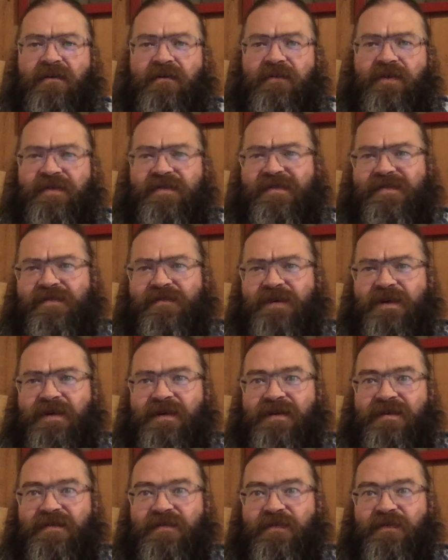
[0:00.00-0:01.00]
rhesus
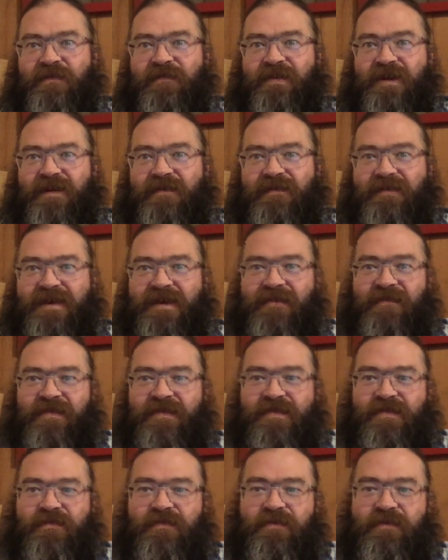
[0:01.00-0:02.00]
monkeys were found to have
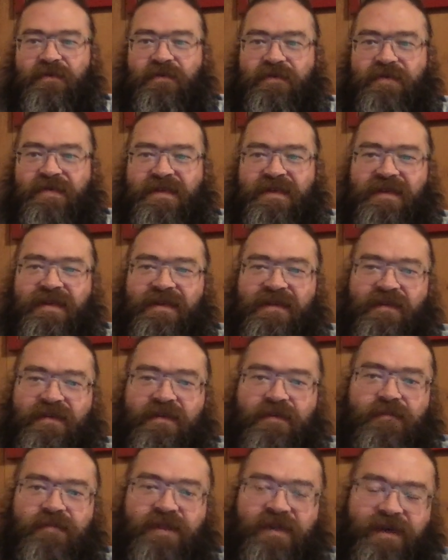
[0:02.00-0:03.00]
this protein in
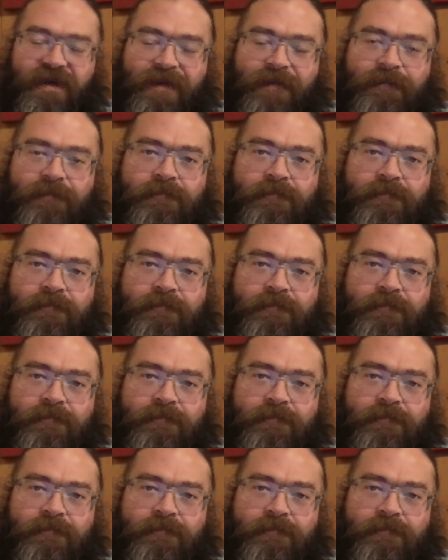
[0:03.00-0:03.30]
their blood.